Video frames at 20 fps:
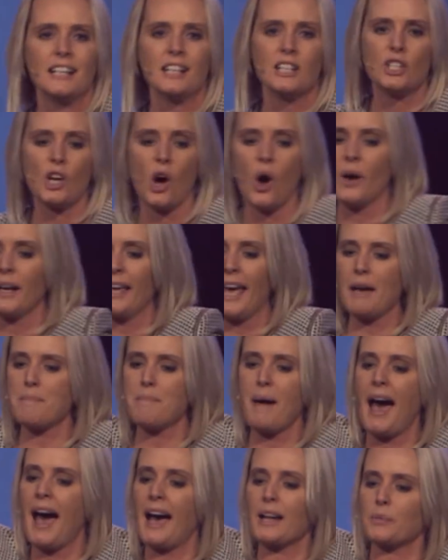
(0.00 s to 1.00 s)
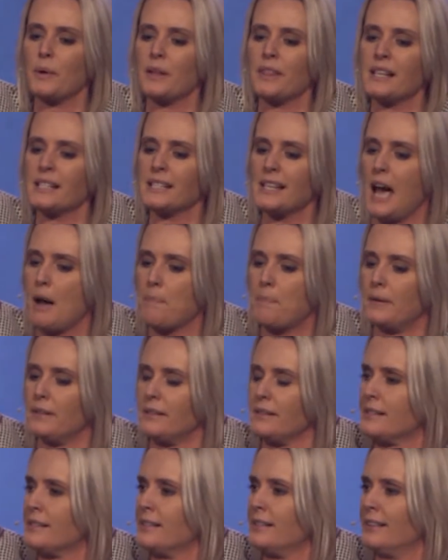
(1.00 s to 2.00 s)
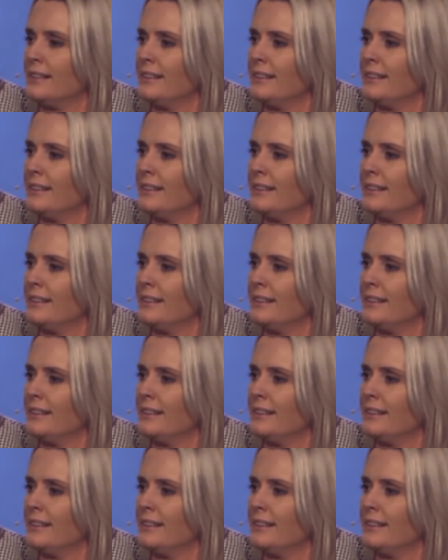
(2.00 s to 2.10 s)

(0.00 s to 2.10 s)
Don't get mad when this happens.